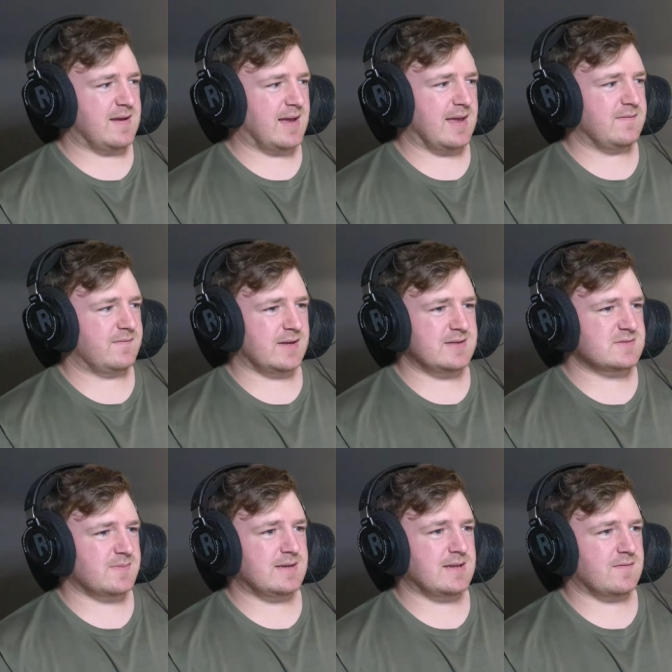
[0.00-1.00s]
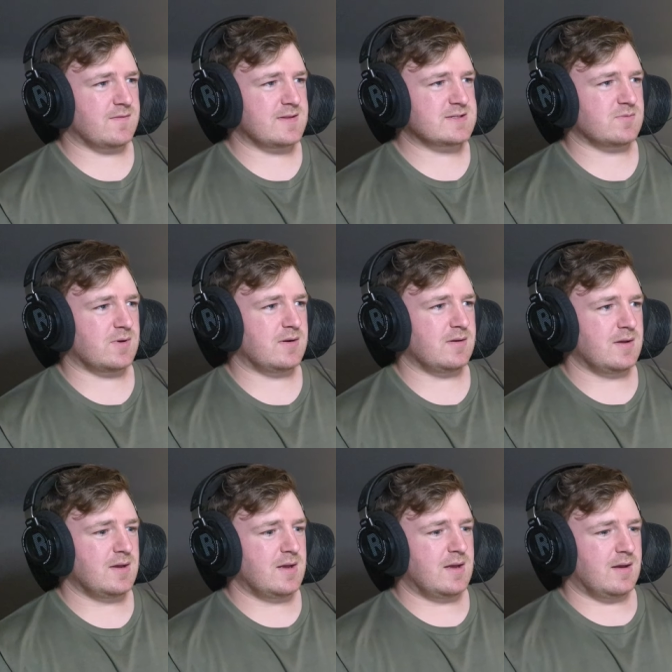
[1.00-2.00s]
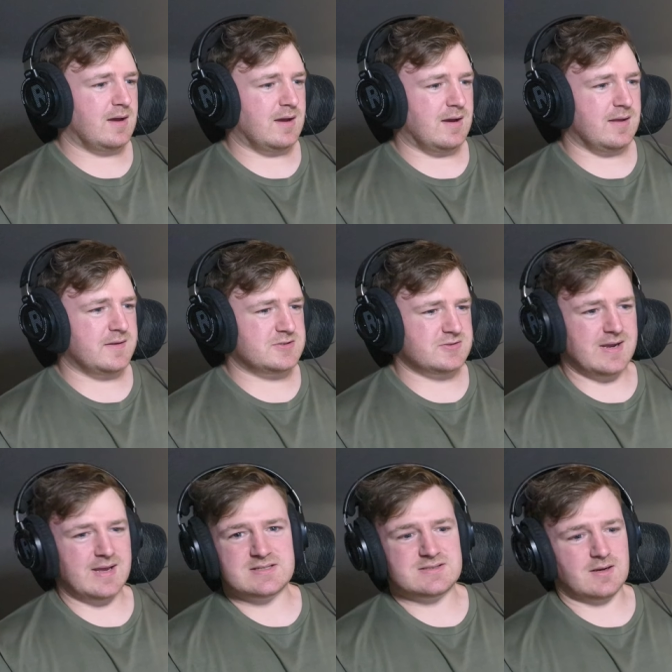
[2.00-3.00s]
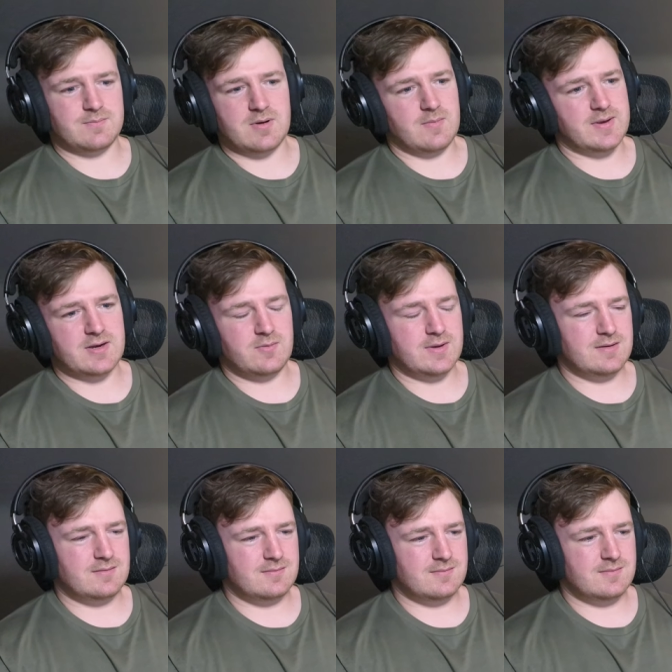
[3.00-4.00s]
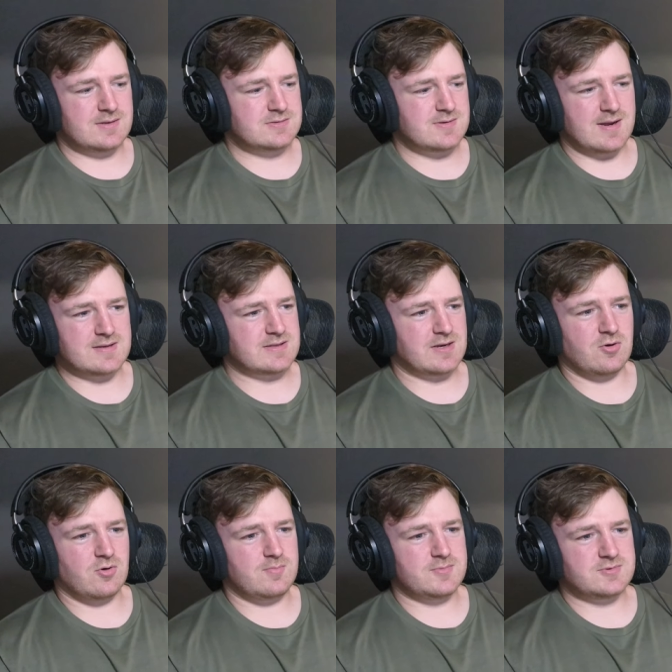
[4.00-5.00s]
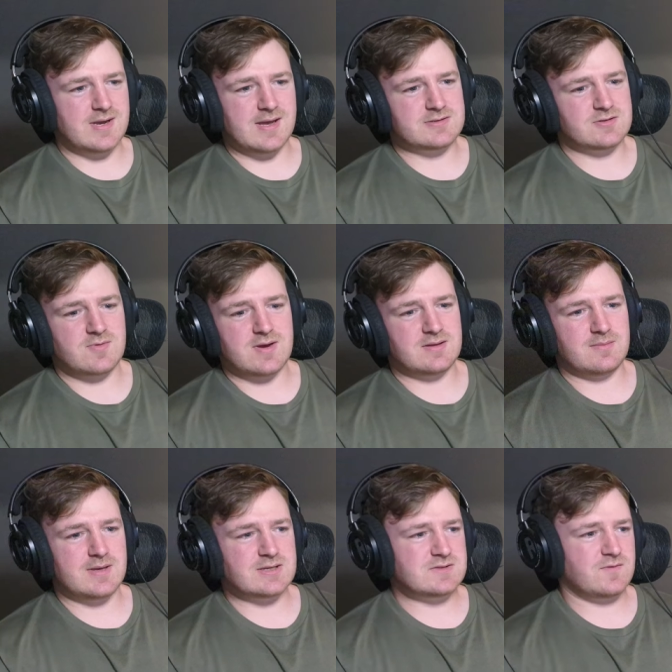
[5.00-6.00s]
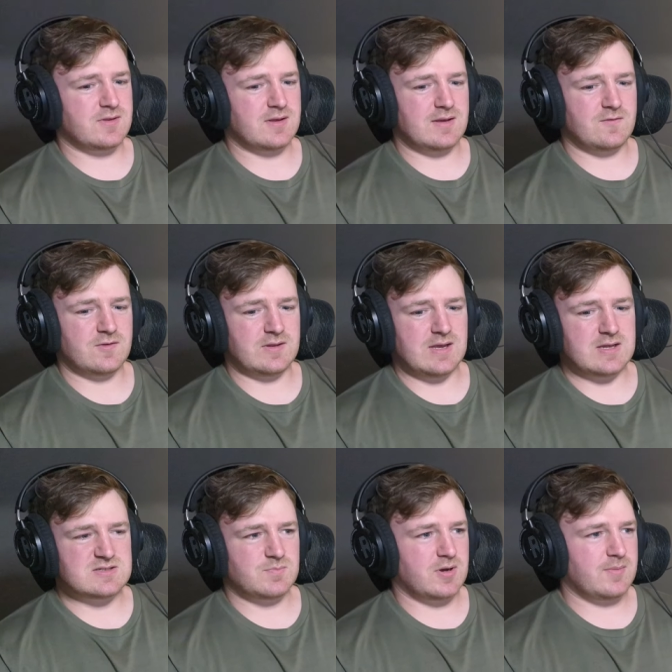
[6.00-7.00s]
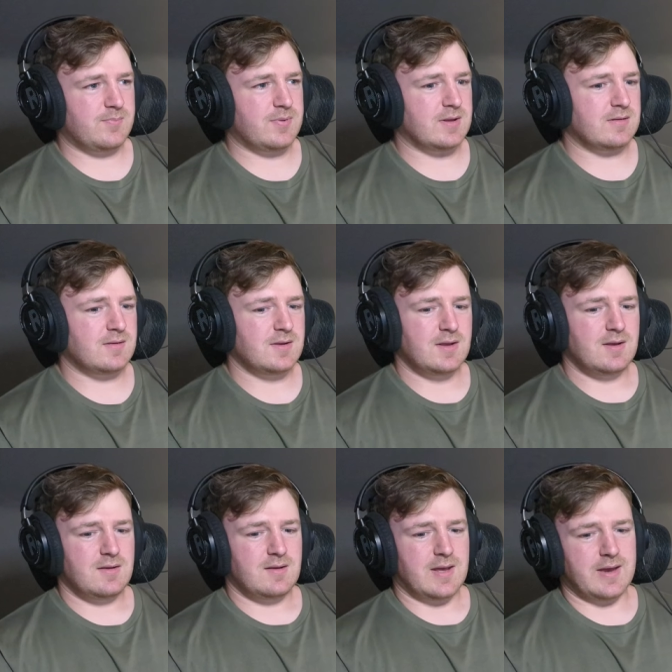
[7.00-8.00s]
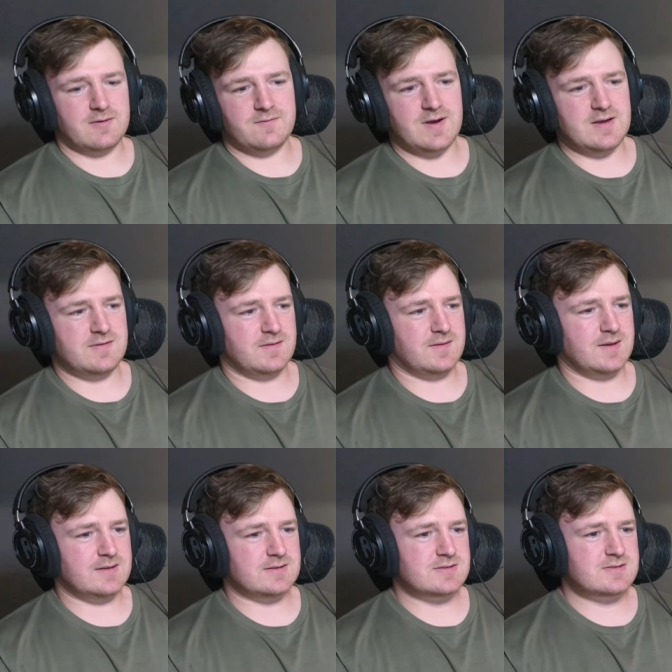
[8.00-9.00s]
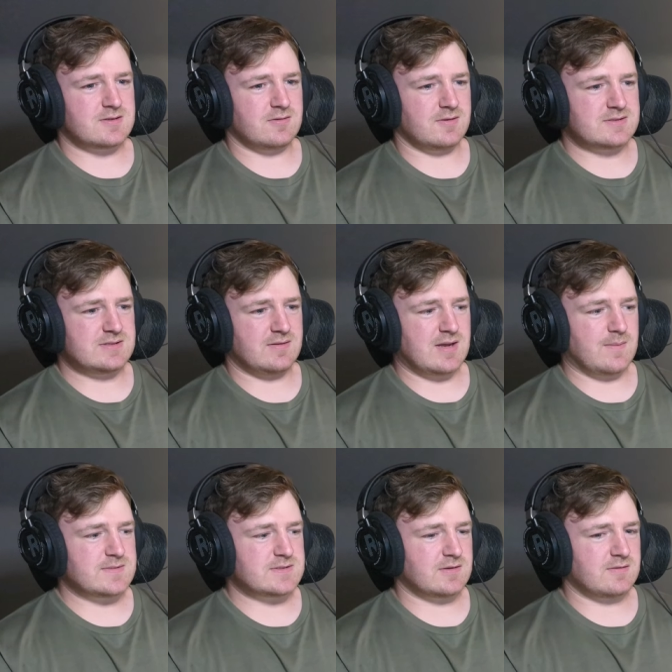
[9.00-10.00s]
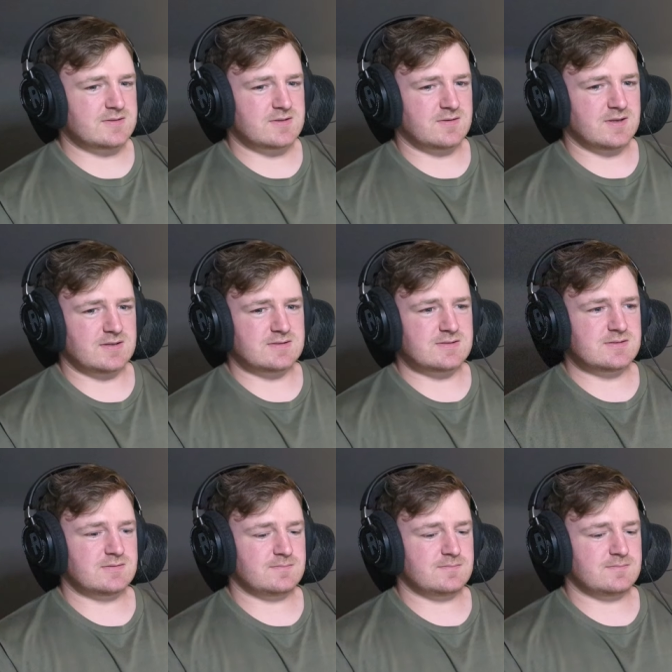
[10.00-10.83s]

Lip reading: have Titans by 10 for this one. Dragons are probably going to win. Dragons at home, Dragons are right in the mix for the 8th spot, but I got faith in the Titans, so let's see what happens here. Let's go, Titans.